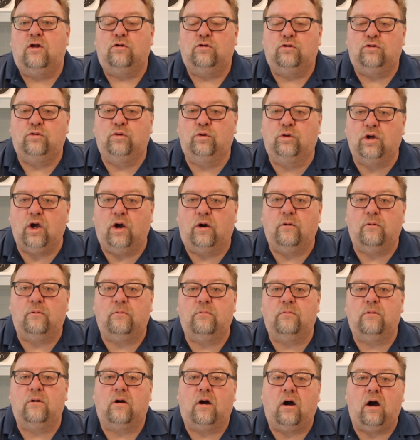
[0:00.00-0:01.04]
to
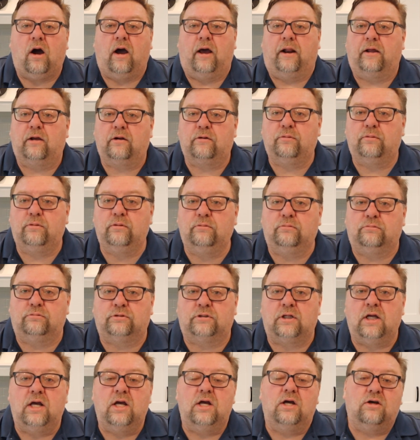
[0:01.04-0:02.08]
go on a cruise.